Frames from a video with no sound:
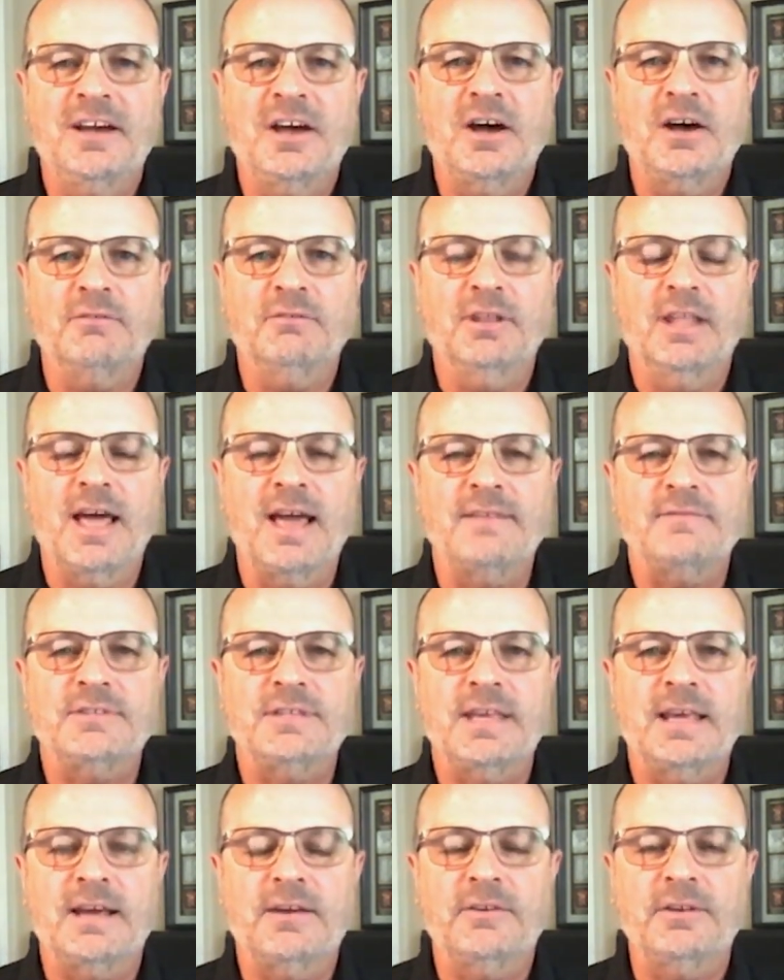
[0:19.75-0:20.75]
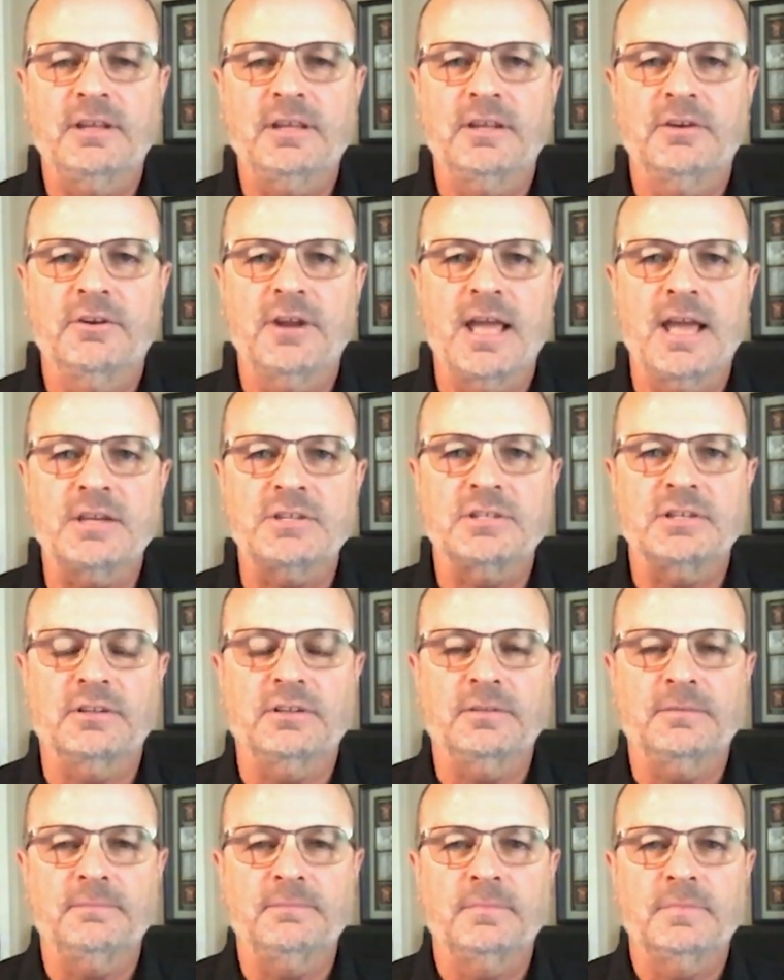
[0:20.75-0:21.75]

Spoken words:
of Live Sound International.